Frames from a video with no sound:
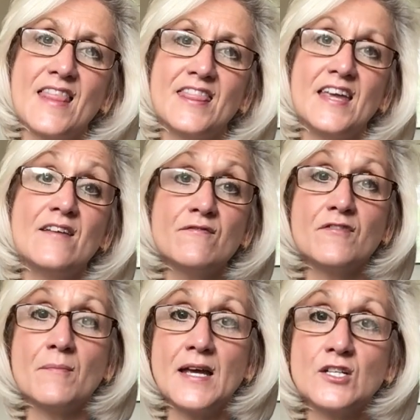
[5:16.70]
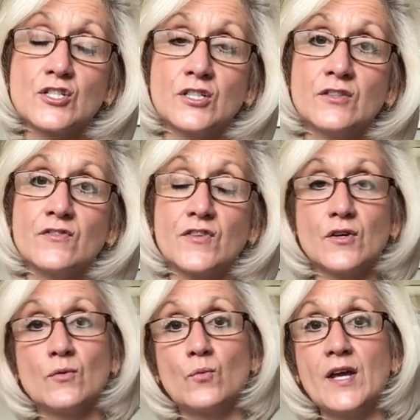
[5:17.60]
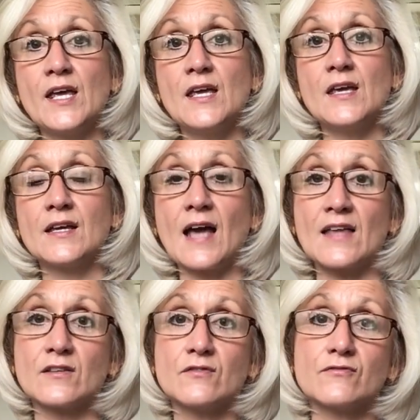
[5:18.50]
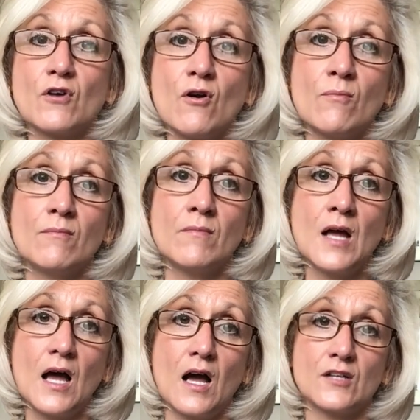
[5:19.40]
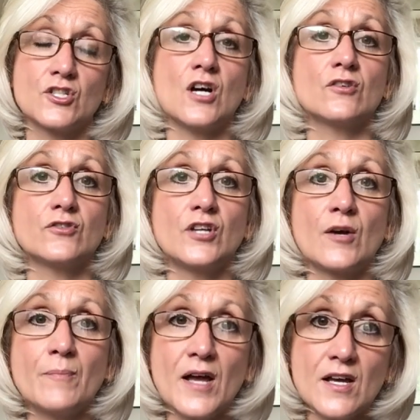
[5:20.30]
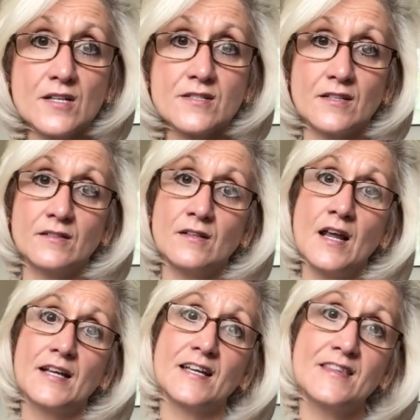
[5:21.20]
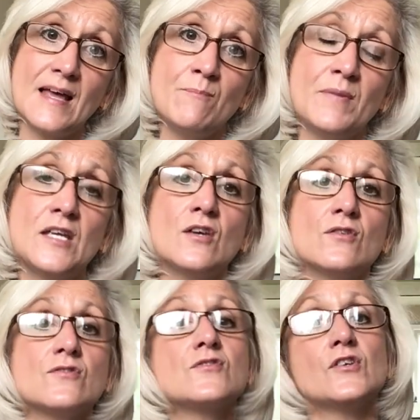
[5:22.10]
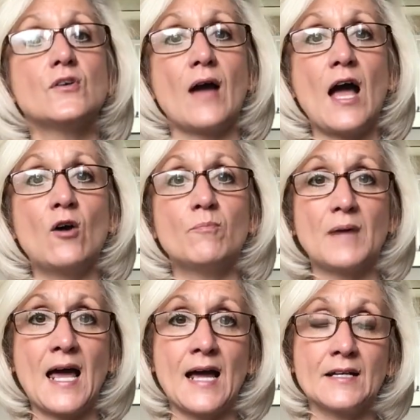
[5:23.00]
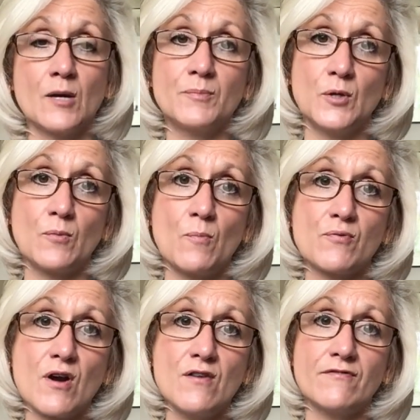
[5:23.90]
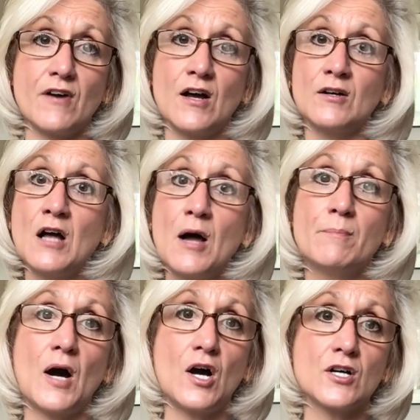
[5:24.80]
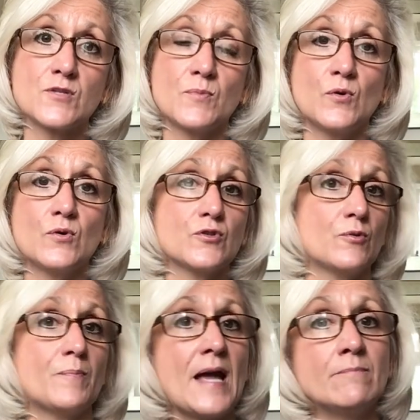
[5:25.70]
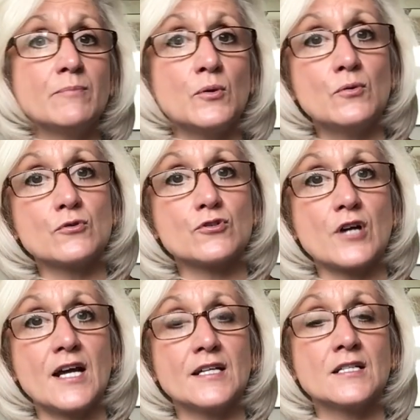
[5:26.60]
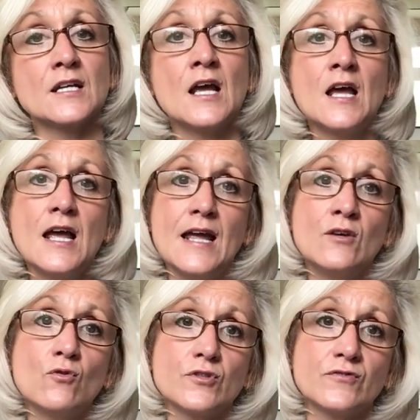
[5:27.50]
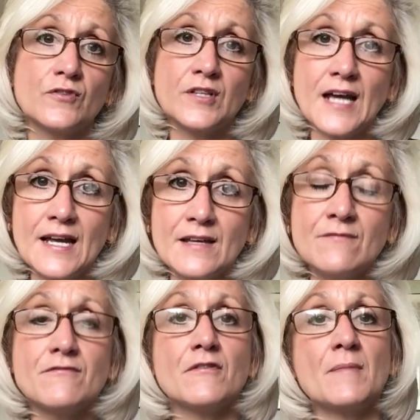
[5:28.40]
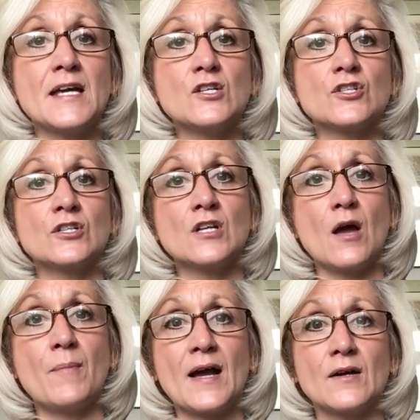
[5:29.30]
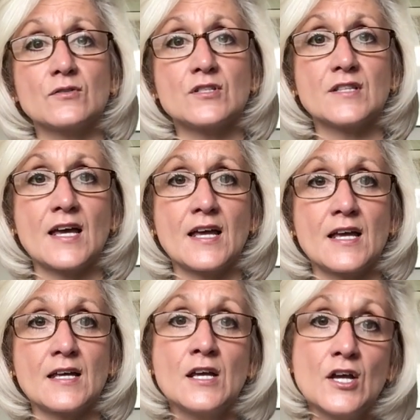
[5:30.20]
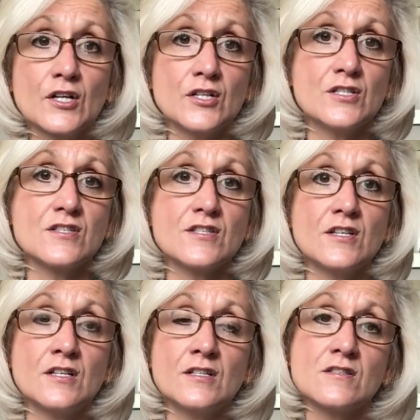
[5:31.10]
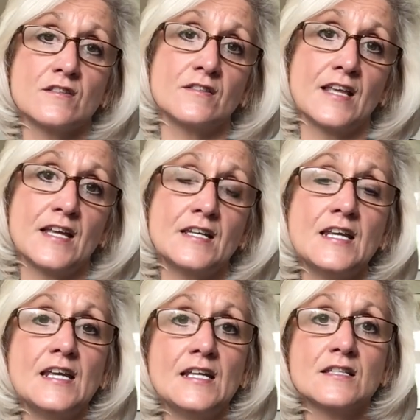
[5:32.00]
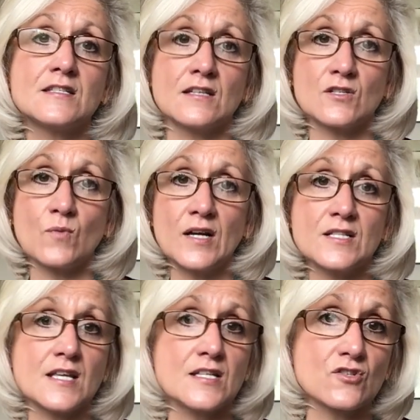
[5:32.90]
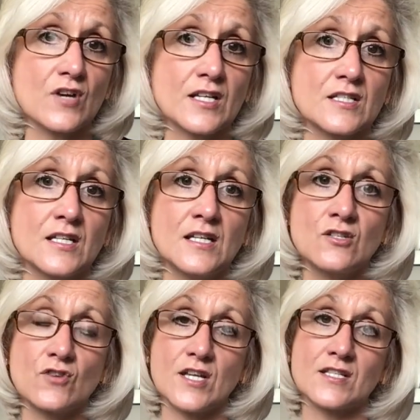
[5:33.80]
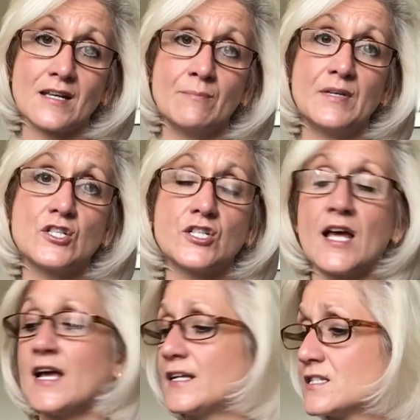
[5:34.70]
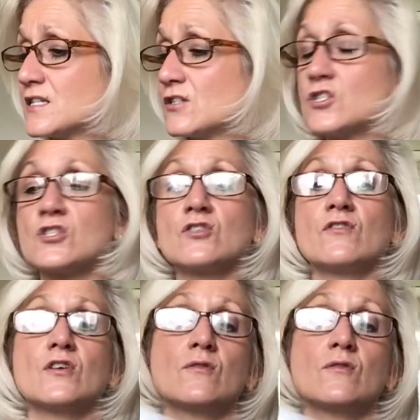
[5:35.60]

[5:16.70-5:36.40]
The information that we gather from our child or young person can then be used to help plan a pupil profile, passport or pen portrait in order for that information about their concerns and their needs, as well as their strengths and interests, can be shared, such as through